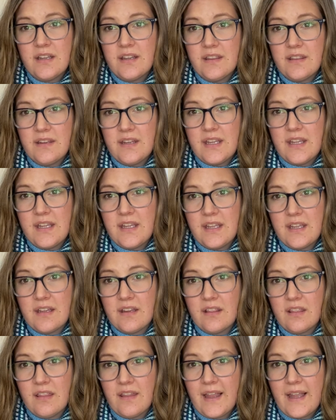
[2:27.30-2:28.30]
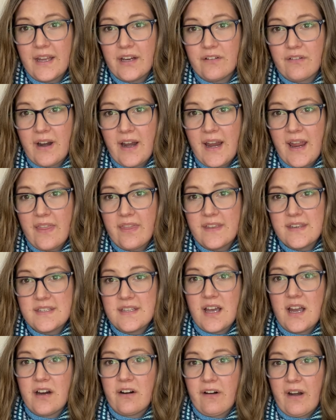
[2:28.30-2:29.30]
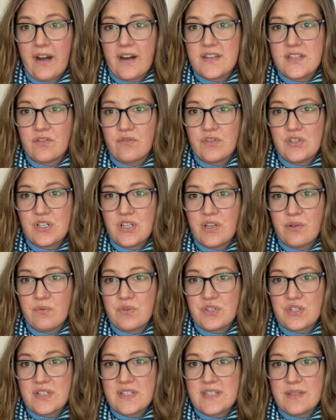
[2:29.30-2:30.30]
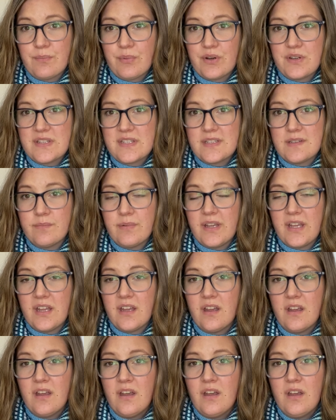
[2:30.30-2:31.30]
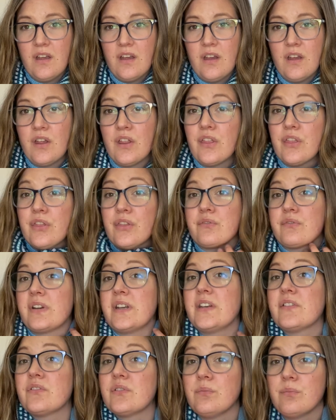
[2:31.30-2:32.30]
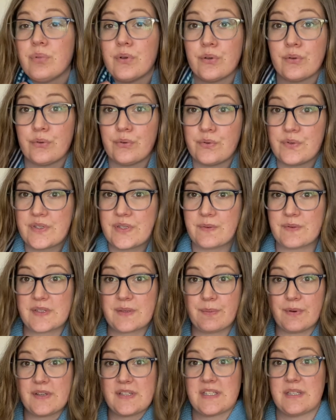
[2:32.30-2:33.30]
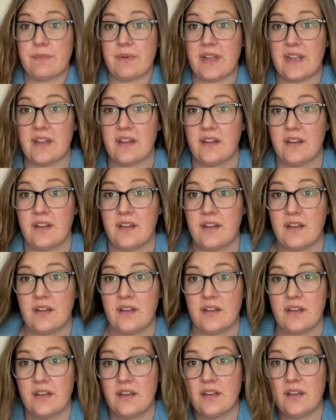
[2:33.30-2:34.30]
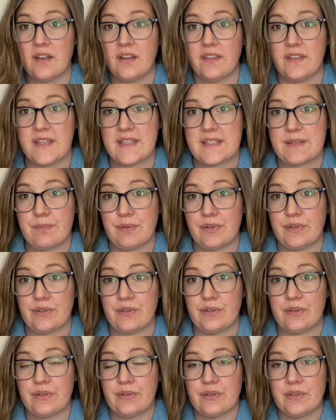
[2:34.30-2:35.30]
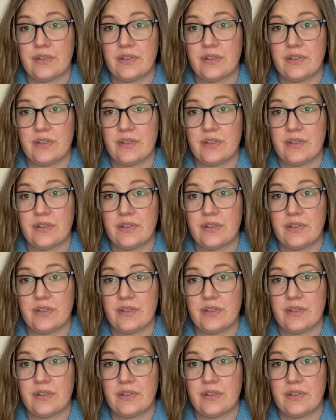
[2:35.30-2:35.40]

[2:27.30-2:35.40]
the light grey and the dark grey because originally it was just supposed to be 3 different blues. It was supposed to be this blue,